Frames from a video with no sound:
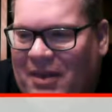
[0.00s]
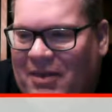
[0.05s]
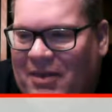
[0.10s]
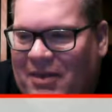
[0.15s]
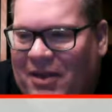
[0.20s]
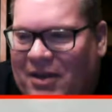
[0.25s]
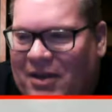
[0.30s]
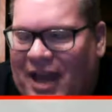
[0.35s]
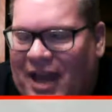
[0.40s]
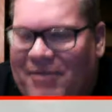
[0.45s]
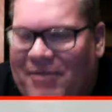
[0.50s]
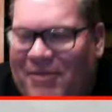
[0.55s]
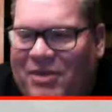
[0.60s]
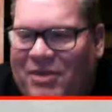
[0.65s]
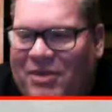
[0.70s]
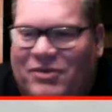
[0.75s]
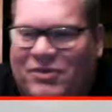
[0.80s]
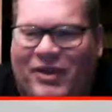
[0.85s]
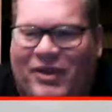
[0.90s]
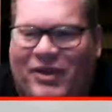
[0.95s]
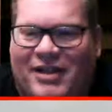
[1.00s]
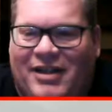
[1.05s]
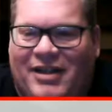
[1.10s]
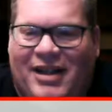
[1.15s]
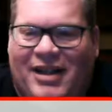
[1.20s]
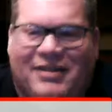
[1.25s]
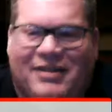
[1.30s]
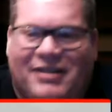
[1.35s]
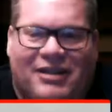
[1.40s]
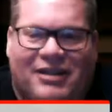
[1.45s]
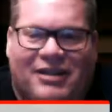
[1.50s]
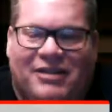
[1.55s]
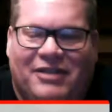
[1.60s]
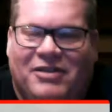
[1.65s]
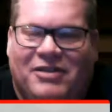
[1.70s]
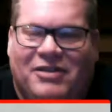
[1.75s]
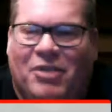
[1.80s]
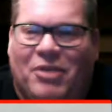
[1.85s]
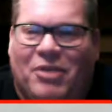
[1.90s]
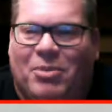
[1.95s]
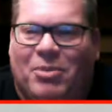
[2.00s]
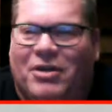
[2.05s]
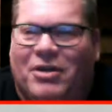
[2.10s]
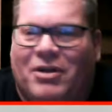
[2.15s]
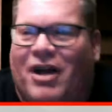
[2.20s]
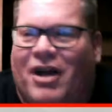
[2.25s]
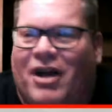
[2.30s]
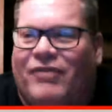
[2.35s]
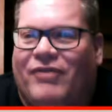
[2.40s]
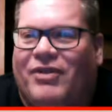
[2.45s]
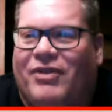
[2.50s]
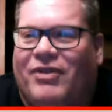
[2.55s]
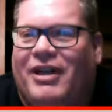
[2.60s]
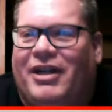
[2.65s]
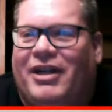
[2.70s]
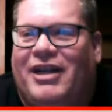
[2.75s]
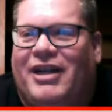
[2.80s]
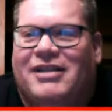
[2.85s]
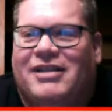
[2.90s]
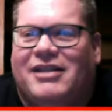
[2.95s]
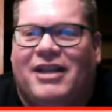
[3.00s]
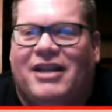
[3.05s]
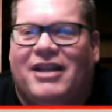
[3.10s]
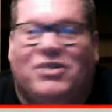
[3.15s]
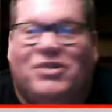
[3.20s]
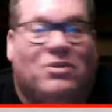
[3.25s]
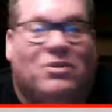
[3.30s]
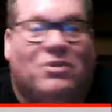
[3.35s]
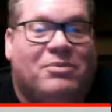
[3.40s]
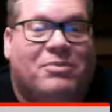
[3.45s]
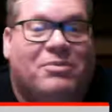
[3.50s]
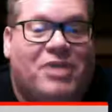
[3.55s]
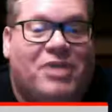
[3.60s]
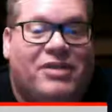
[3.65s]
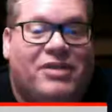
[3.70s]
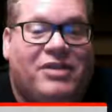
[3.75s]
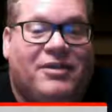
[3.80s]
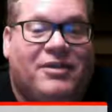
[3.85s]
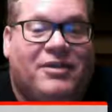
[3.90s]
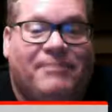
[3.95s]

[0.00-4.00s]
cameos are fantastic. Gilbert Gottfried is a storm chaser.